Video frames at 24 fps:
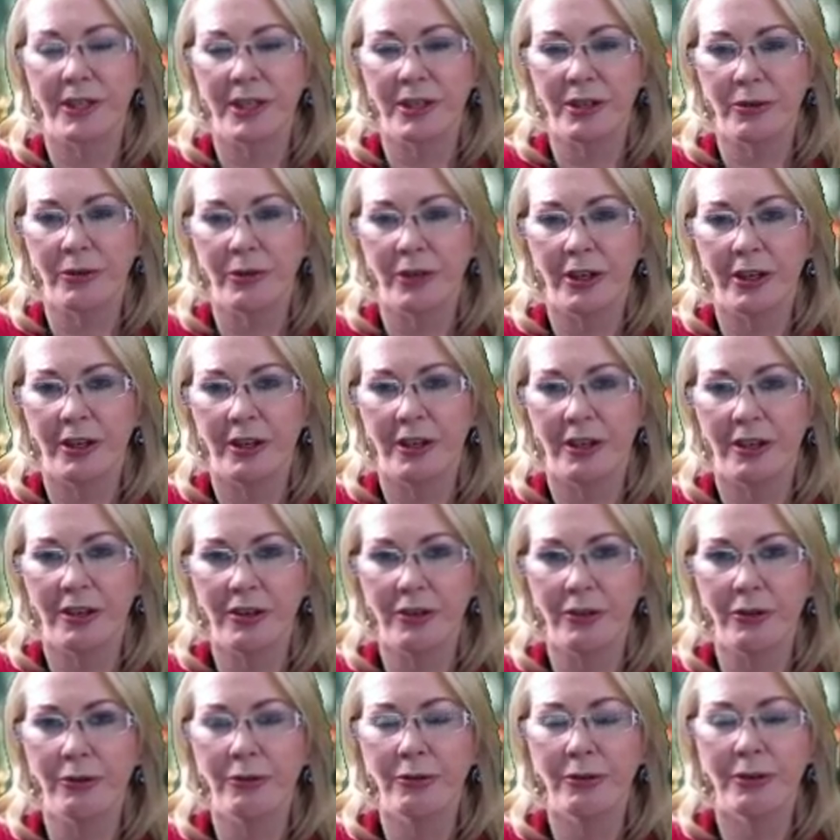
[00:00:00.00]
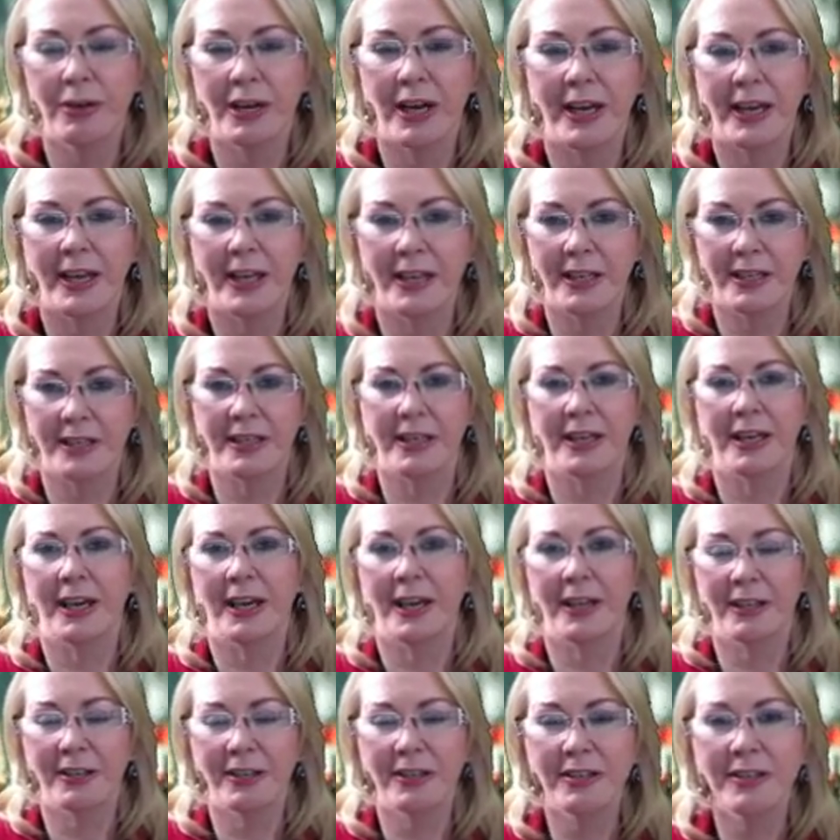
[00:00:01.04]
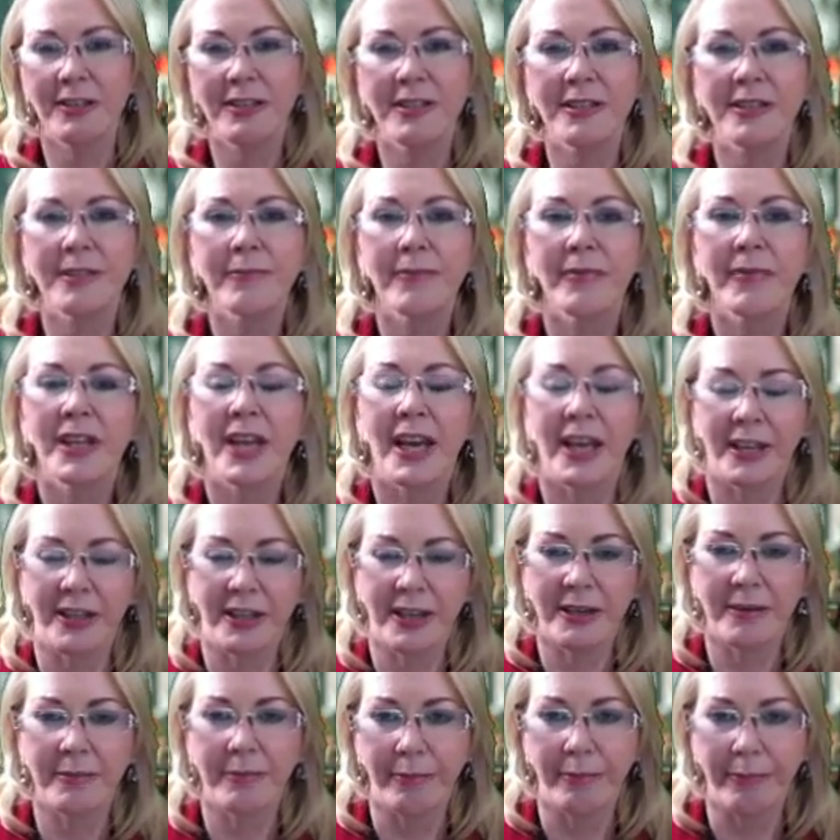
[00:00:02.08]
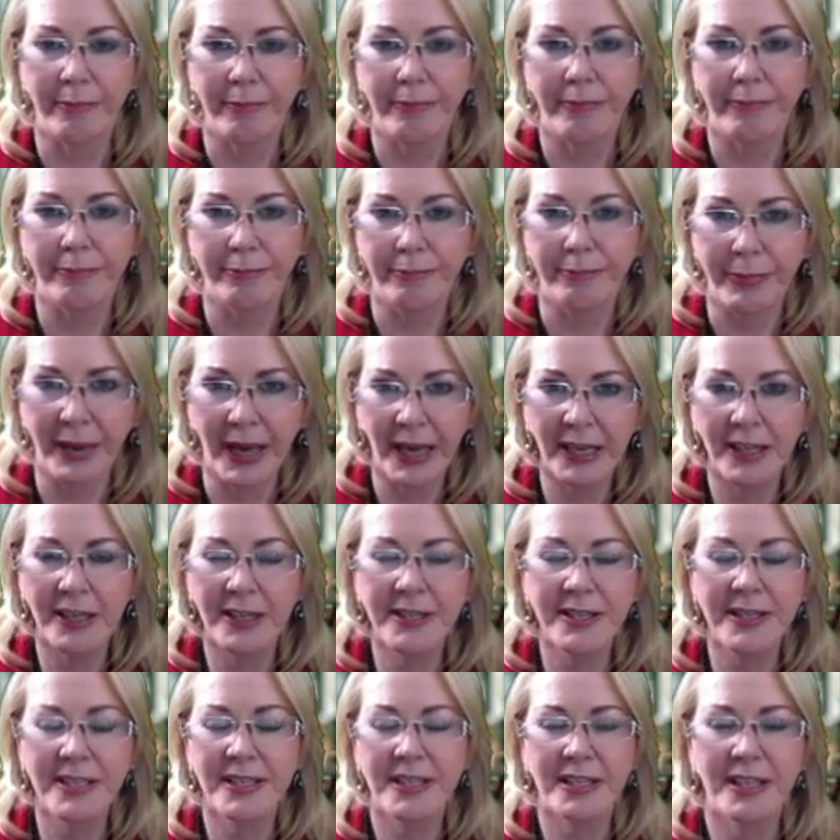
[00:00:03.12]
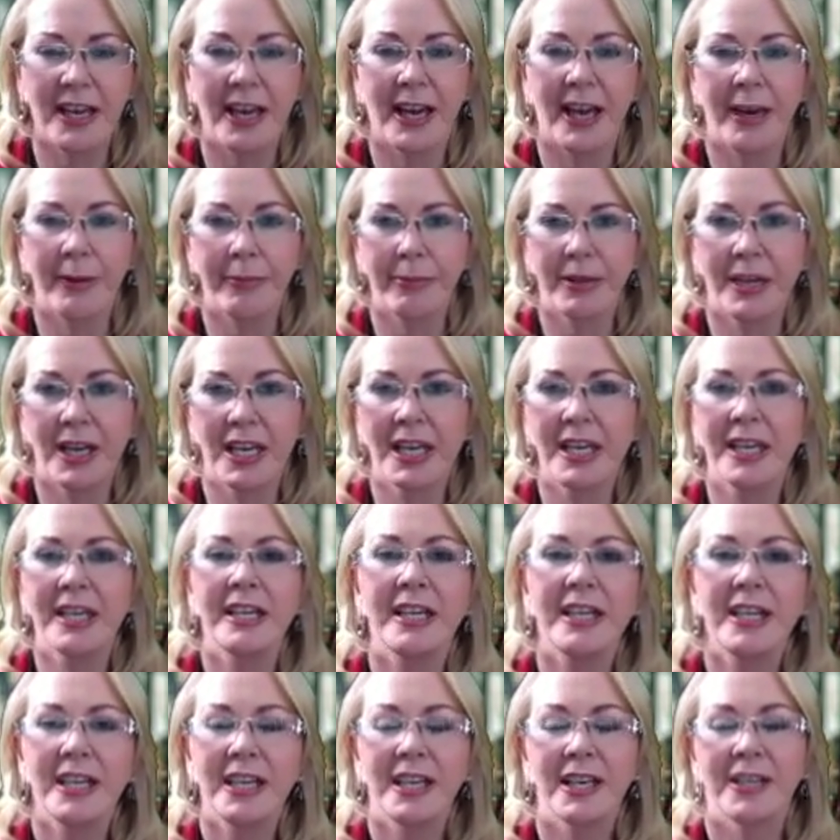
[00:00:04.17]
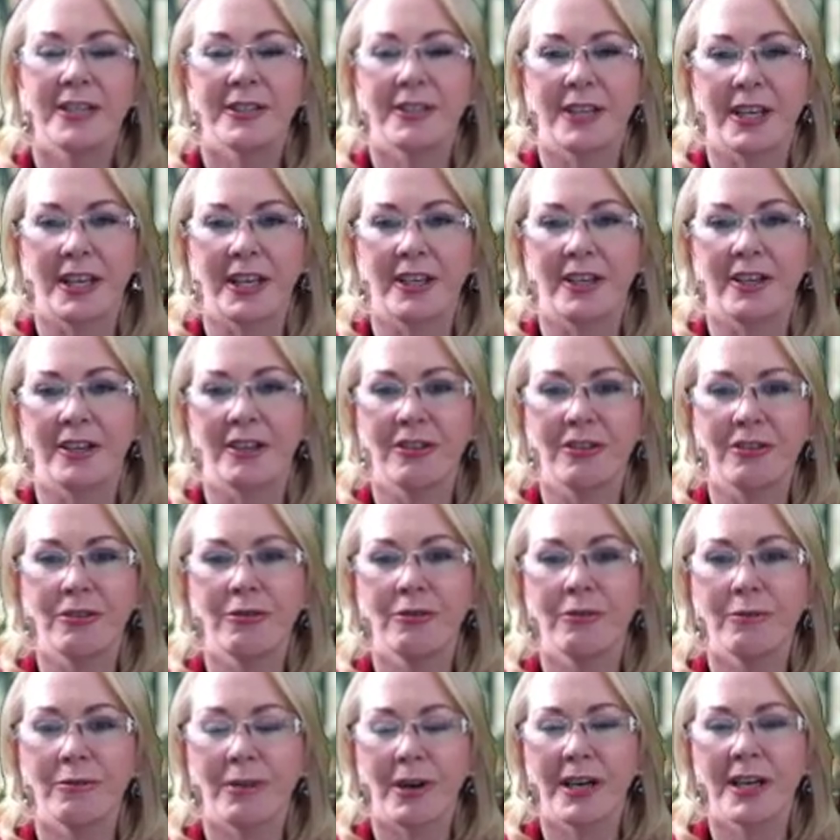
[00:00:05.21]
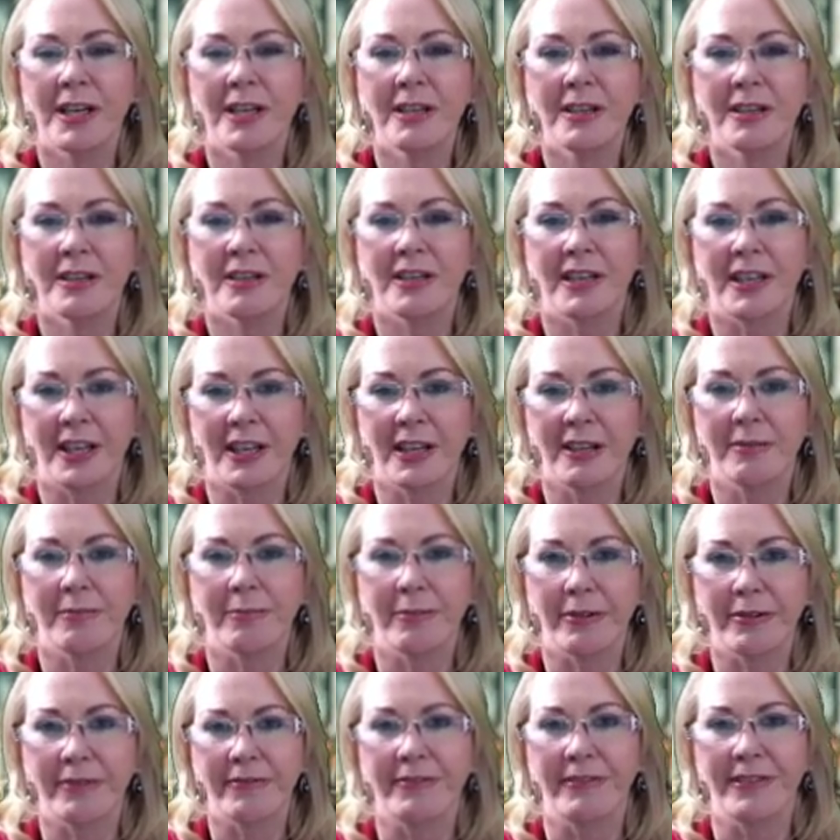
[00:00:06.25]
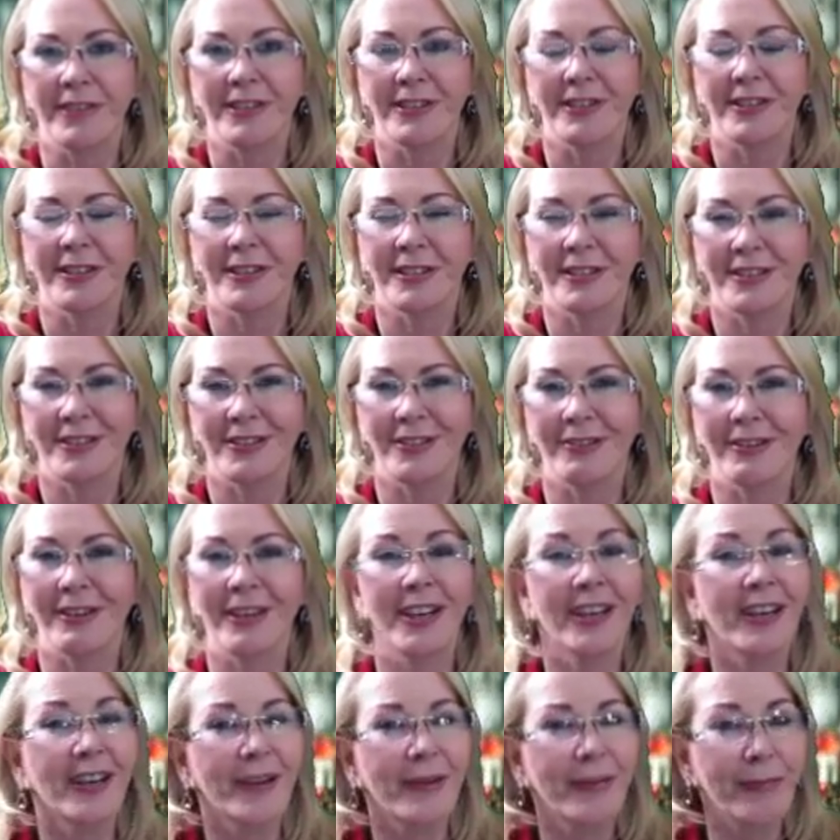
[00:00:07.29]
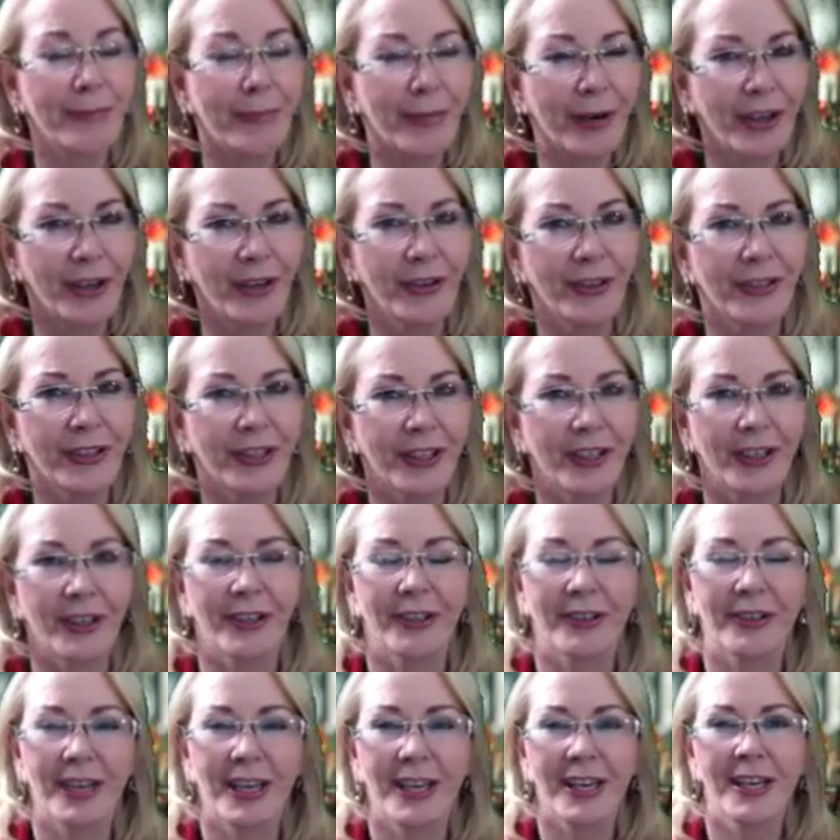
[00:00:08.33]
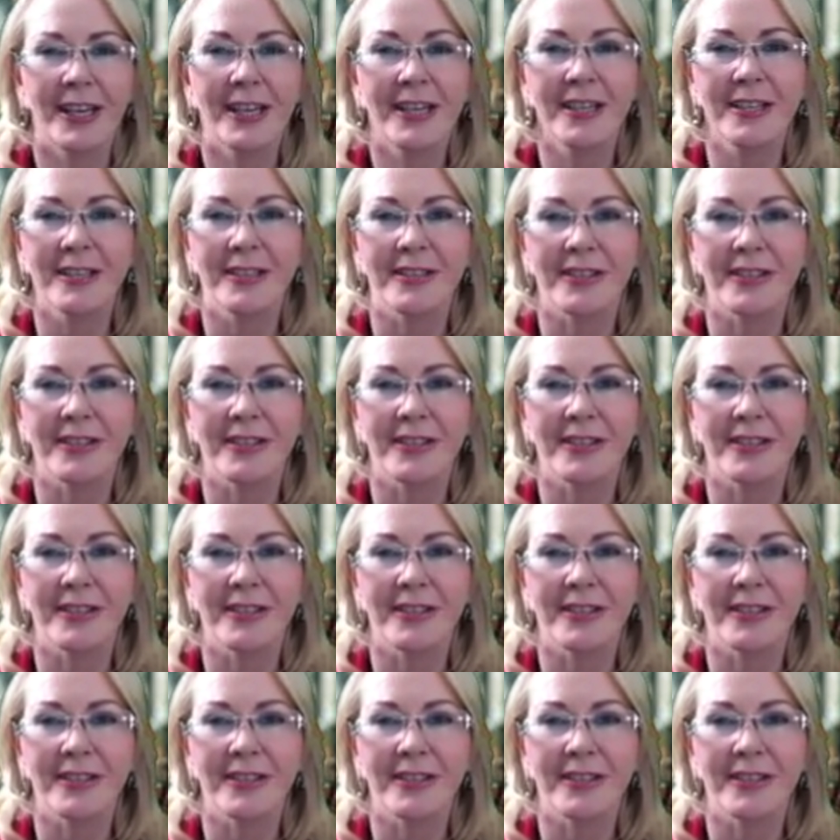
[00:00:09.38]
between you and others and that balance happening, then you want to get proficient at doing both, okay?